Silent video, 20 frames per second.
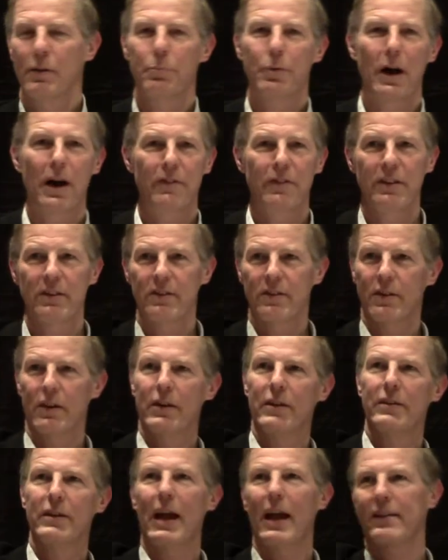The province
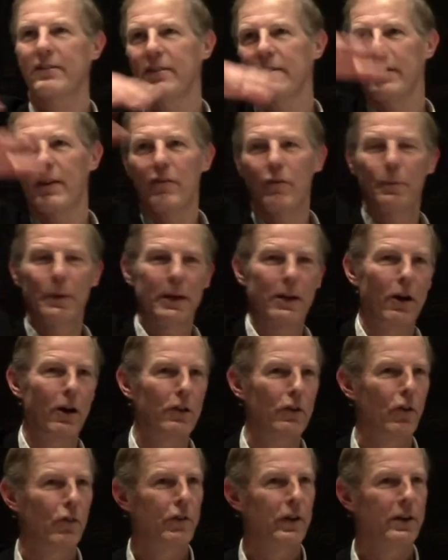taxes everybody
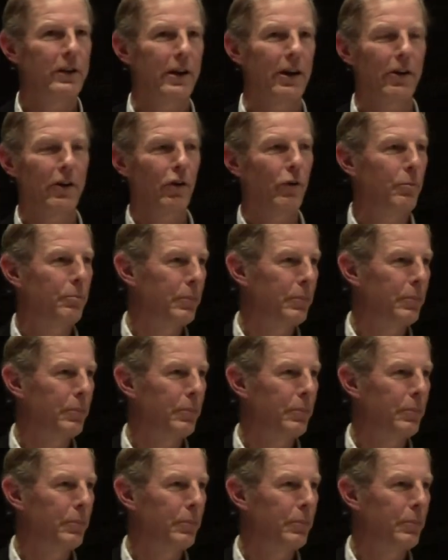all over Ontario,